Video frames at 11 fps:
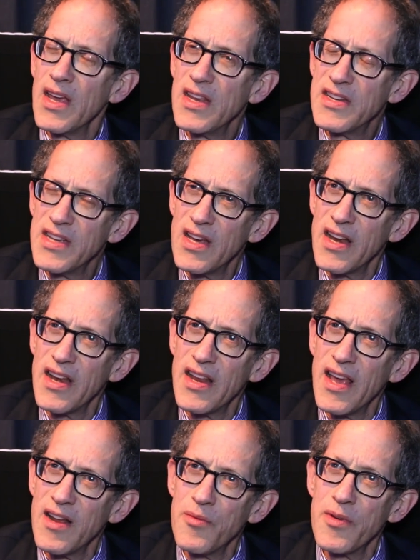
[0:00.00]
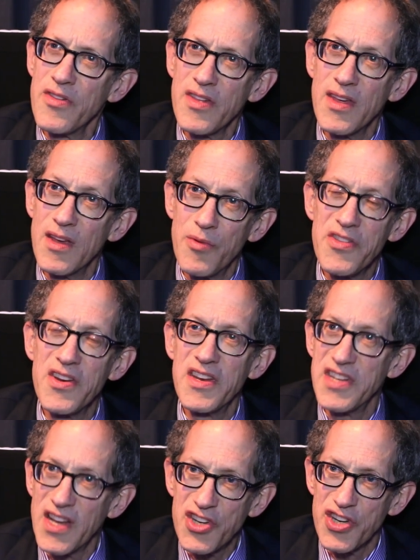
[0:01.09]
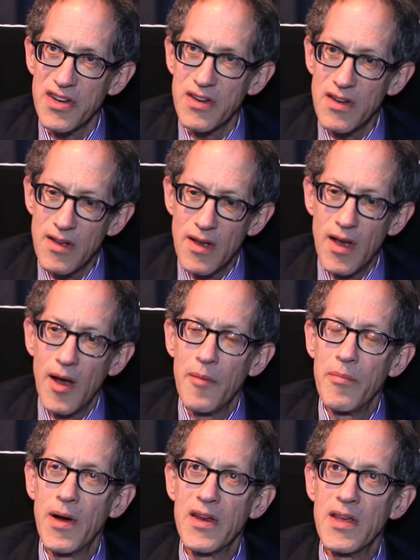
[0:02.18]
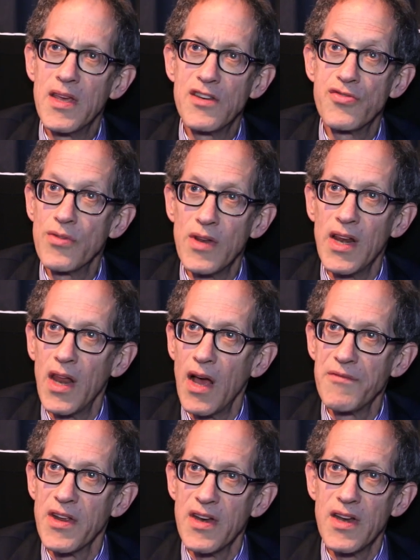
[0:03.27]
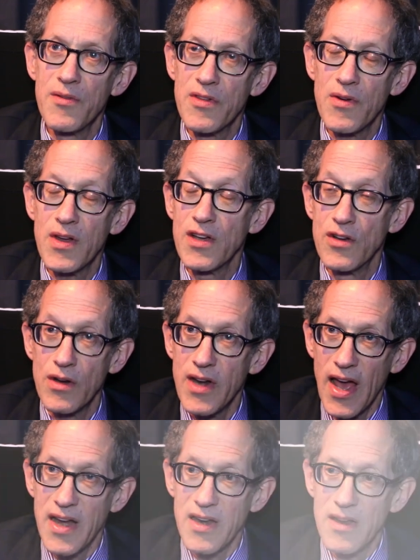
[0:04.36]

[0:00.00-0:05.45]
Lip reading: did. And it was an addiction, but he truly loved it, and he was very good at